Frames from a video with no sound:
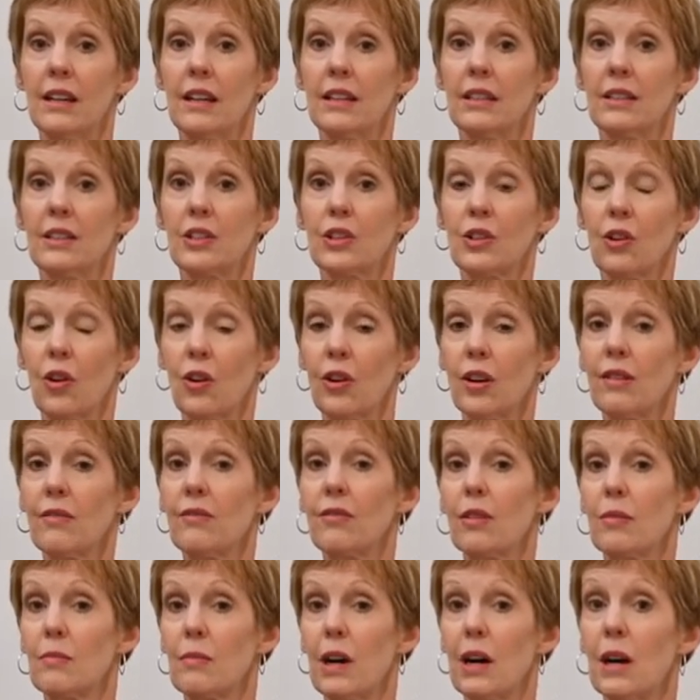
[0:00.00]
starting
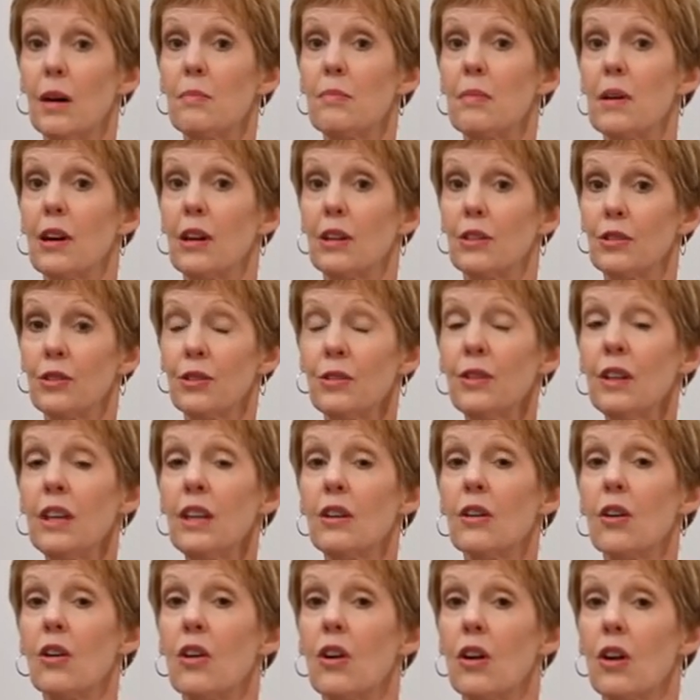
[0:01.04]
from up under the
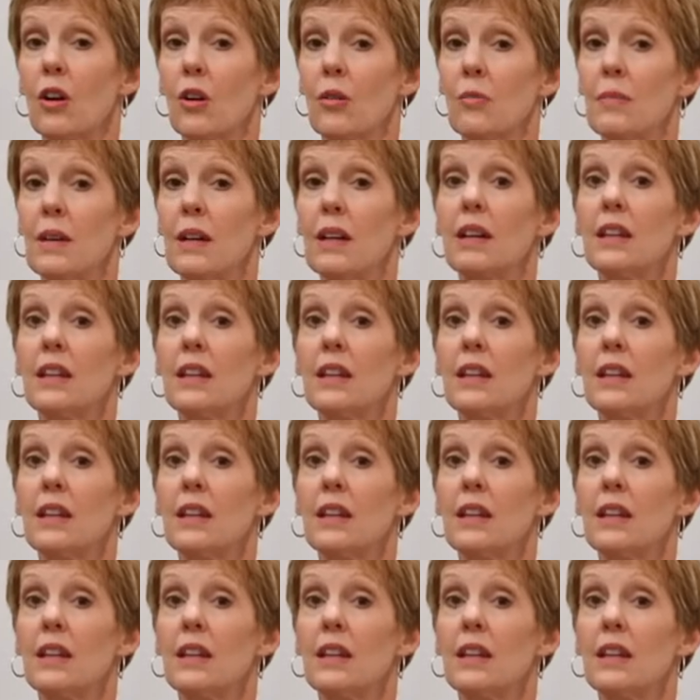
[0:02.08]
arm